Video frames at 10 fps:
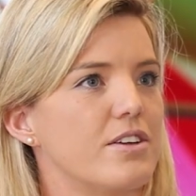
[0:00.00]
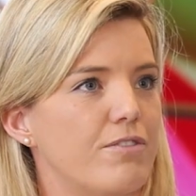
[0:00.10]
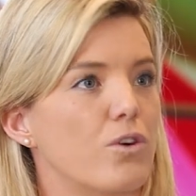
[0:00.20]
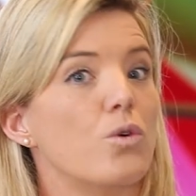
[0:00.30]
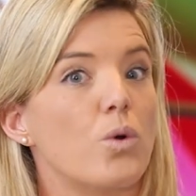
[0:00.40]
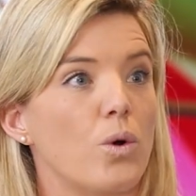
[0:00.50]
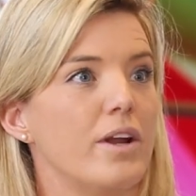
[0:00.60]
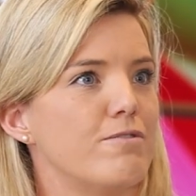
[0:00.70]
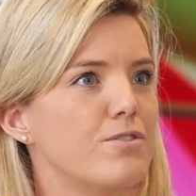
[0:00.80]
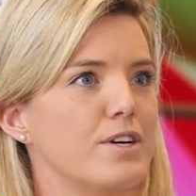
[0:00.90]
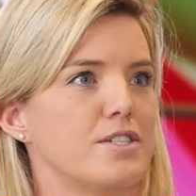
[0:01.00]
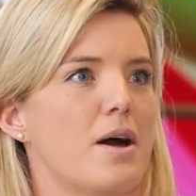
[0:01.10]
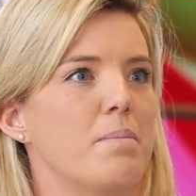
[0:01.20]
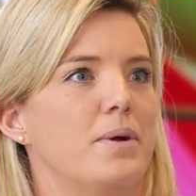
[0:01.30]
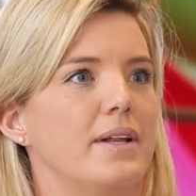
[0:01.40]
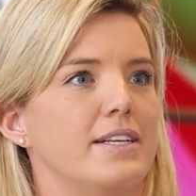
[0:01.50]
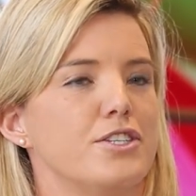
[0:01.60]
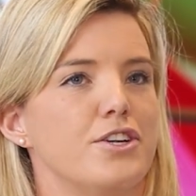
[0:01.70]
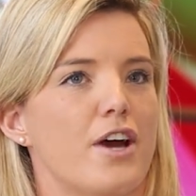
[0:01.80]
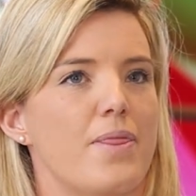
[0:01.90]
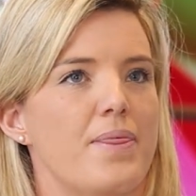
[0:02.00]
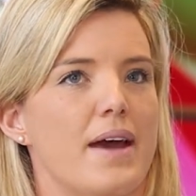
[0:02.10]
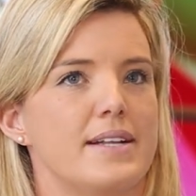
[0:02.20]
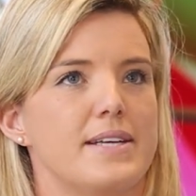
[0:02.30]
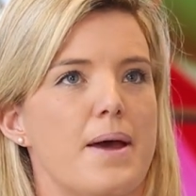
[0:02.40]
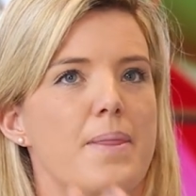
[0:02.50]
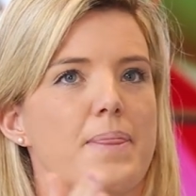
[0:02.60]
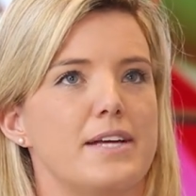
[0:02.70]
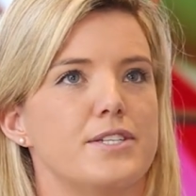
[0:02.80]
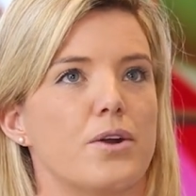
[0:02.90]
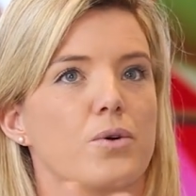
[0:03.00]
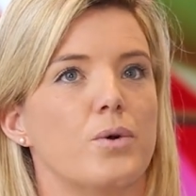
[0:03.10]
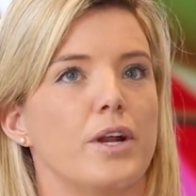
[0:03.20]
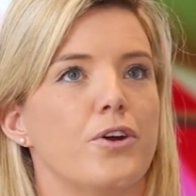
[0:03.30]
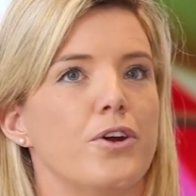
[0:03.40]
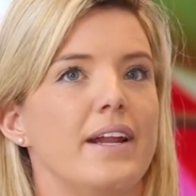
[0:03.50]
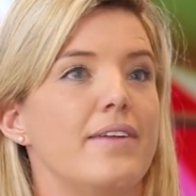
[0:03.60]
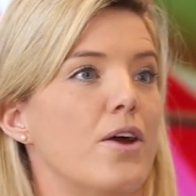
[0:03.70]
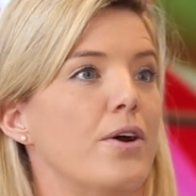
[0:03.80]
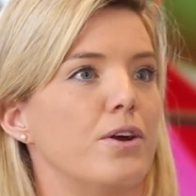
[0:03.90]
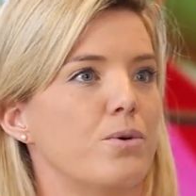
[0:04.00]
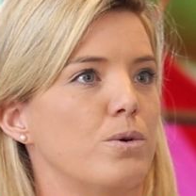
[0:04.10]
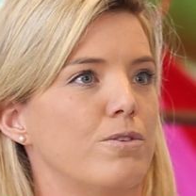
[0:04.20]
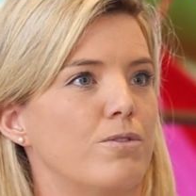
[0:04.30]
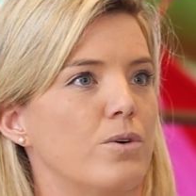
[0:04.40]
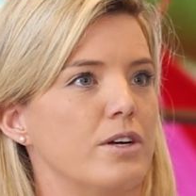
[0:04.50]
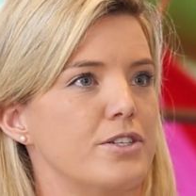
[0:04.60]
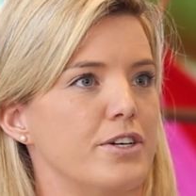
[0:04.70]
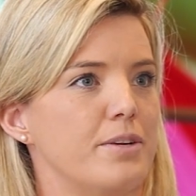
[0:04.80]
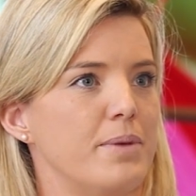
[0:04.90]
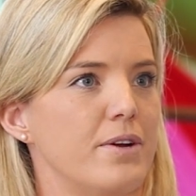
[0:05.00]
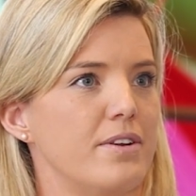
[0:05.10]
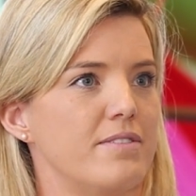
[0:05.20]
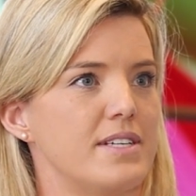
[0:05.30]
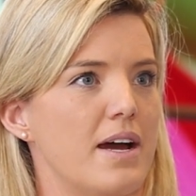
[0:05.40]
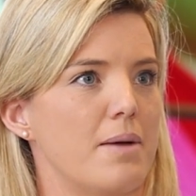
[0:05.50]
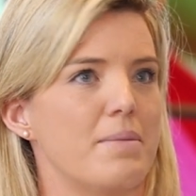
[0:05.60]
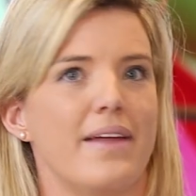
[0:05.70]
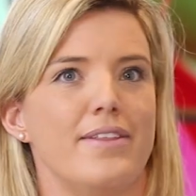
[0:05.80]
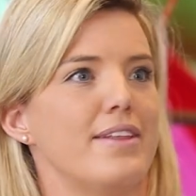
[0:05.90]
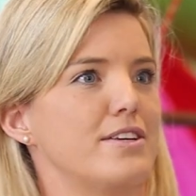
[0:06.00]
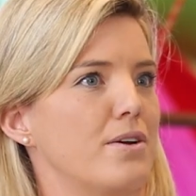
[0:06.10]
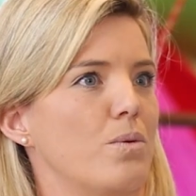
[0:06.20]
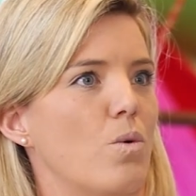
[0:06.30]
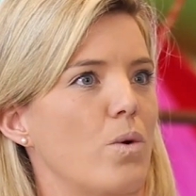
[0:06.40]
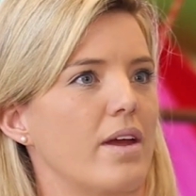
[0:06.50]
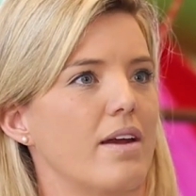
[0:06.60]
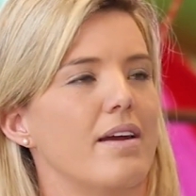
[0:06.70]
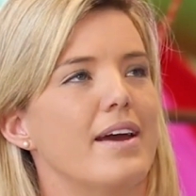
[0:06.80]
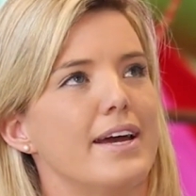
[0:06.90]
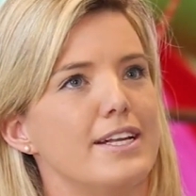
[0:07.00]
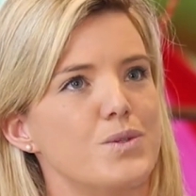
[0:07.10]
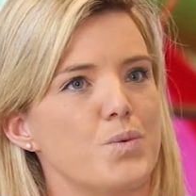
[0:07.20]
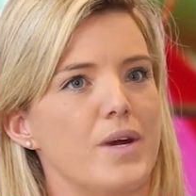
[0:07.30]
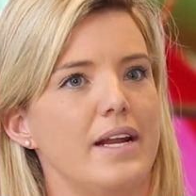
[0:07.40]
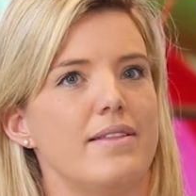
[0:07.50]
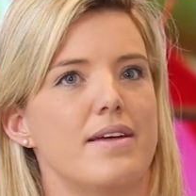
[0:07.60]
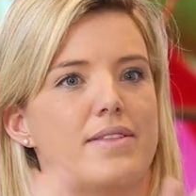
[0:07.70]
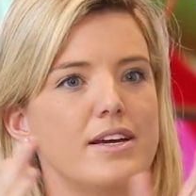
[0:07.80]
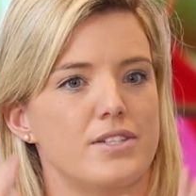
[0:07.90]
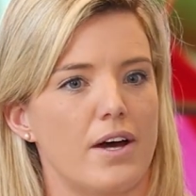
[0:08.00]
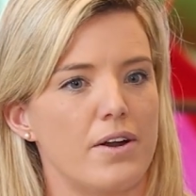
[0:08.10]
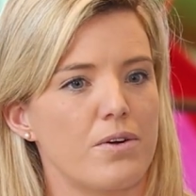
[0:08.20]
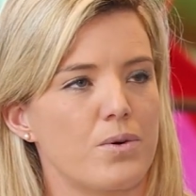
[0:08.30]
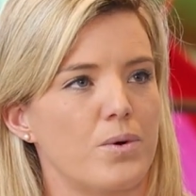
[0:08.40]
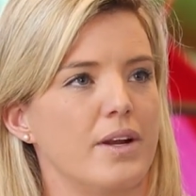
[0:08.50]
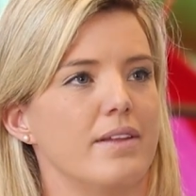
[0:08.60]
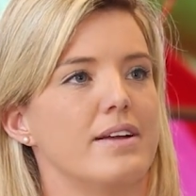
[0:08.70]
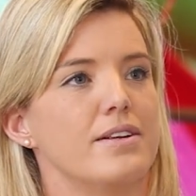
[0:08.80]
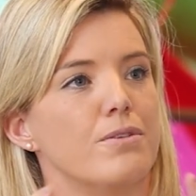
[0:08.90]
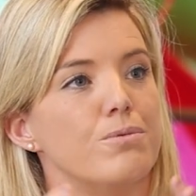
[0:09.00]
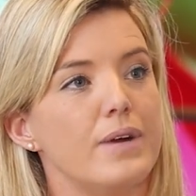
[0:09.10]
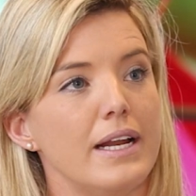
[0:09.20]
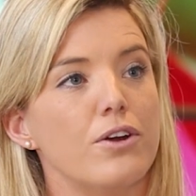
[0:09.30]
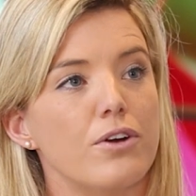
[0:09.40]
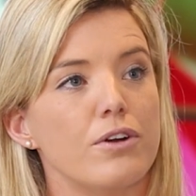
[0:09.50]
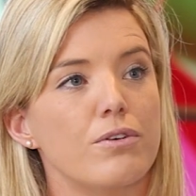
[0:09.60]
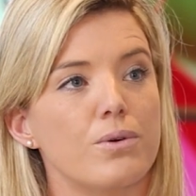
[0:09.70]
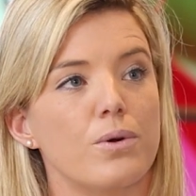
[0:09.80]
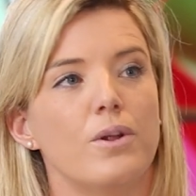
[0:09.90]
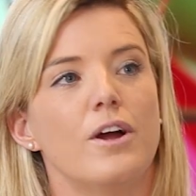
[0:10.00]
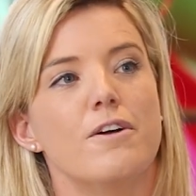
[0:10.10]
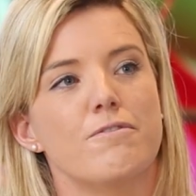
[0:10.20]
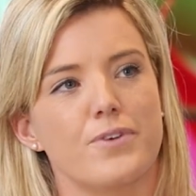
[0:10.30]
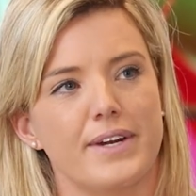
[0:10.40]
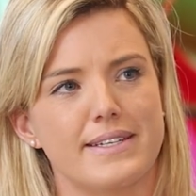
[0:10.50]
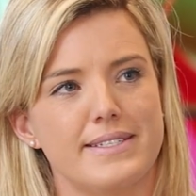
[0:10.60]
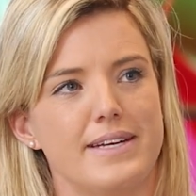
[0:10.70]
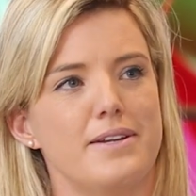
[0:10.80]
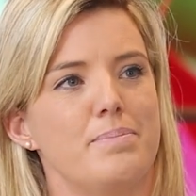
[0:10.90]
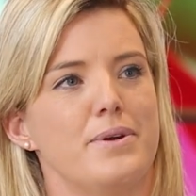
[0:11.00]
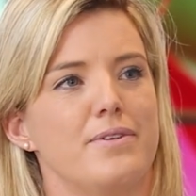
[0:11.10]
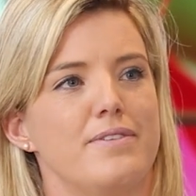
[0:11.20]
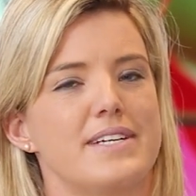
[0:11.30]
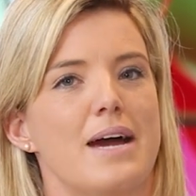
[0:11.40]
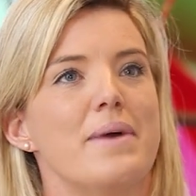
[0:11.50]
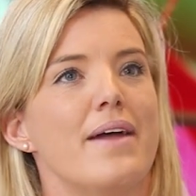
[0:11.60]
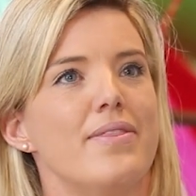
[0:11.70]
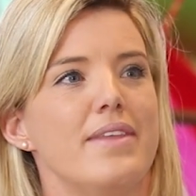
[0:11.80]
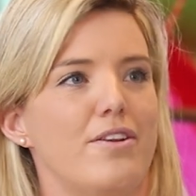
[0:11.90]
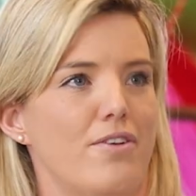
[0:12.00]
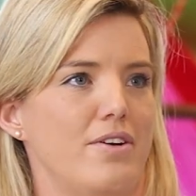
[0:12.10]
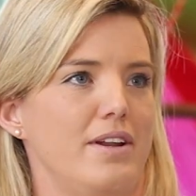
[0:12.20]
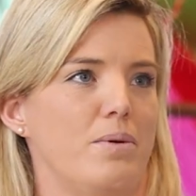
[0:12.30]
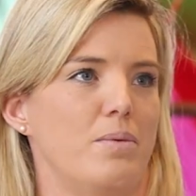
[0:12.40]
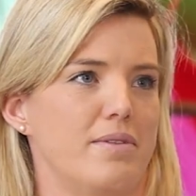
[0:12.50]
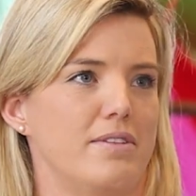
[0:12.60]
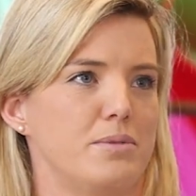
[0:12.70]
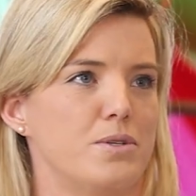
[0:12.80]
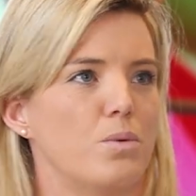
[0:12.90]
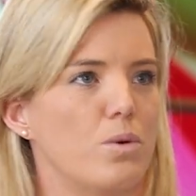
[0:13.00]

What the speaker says: So for crawling, for example, it's not that they started crawling early and they only crawled for a certain period of time and then they started walking. It's really that they started crawling, they did a really good crawl for an extended period of time, and then only we want them to